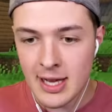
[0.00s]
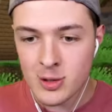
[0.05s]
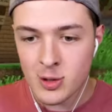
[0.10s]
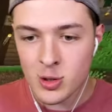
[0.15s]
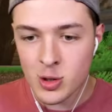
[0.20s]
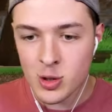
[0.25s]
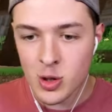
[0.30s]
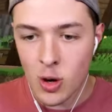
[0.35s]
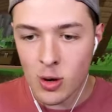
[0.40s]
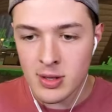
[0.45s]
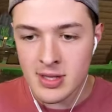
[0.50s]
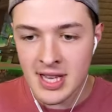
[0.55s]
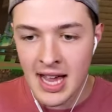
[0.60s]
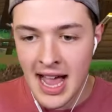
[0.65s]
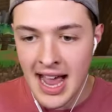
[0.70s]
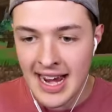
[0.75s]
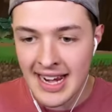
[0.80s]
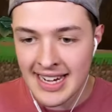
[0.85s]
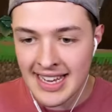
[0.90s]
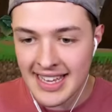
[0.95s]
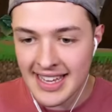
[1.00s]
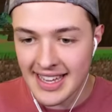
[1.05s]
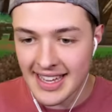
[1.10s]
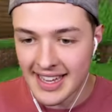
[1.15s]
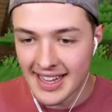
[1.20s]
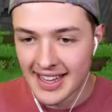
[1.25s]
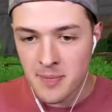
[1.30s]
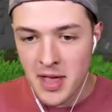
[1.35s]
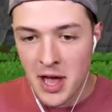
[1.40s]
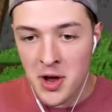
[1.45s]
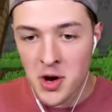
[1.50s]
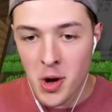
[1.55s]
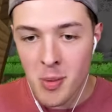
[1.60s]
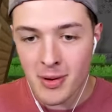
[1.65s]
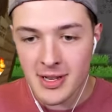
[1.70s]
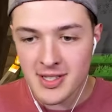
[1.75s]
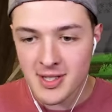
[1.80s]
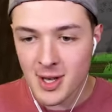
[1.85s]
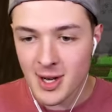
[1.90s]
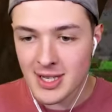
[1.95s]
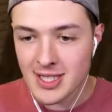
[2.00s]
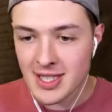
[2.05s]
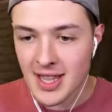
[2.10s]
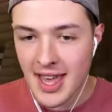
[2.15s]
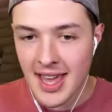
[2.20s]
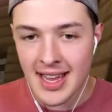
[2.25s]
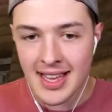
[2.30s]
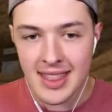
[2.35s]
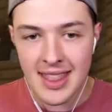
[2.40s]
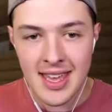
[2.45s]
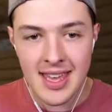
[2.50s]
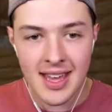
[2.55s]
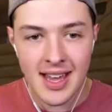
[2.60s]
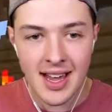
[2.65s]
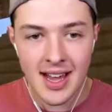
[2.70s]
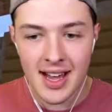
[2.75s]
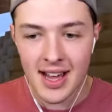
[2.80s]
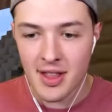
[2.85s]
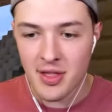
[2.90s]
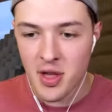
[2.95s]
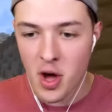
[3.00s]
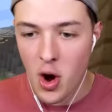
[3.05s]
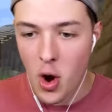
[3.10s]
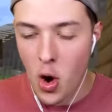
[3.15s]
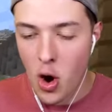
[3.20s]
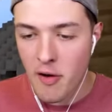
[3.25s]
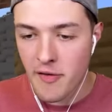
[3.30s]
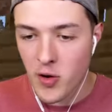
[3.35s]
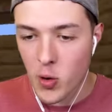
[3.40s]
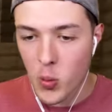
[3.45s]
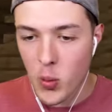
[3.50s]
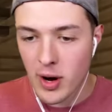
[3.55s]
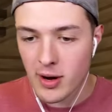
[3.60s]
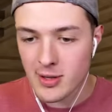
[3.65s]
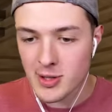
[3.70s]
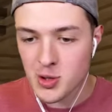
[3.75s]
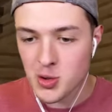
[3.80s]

It's so tiny. It almost looks like the overworld